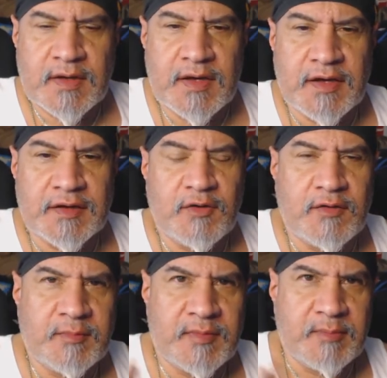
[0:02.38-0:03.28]

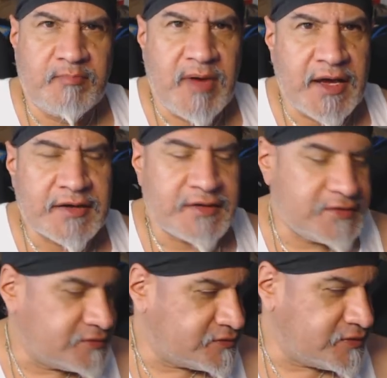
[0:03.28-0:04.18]
Hello, I'm back.
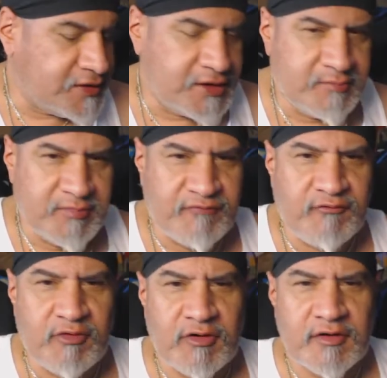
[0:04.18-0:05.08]
And
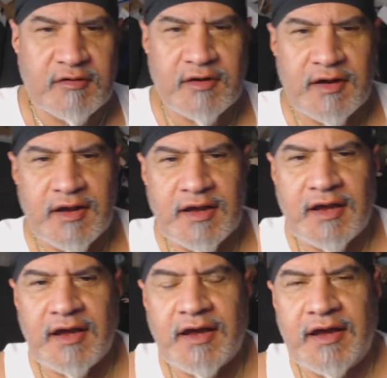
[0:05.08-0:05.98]
before
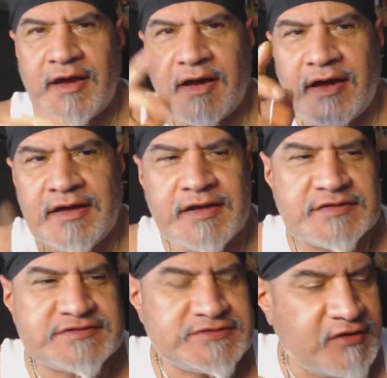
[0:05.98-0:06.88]
I
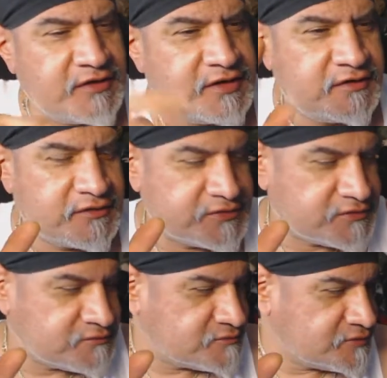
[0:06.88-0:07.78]
get started on
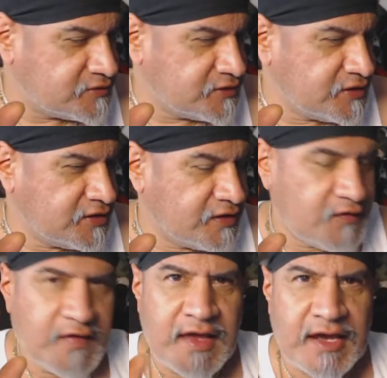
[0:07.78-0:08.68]

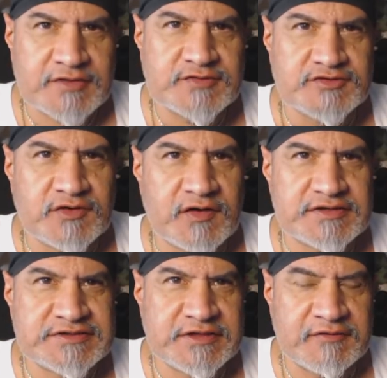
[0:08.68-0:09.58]
actually
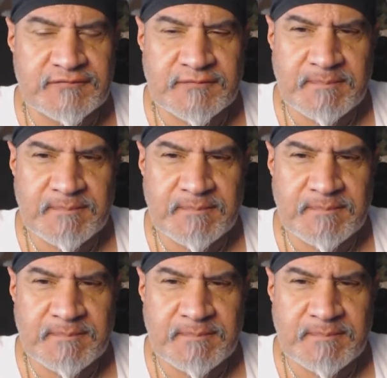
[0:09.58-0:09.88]
drawing stuff,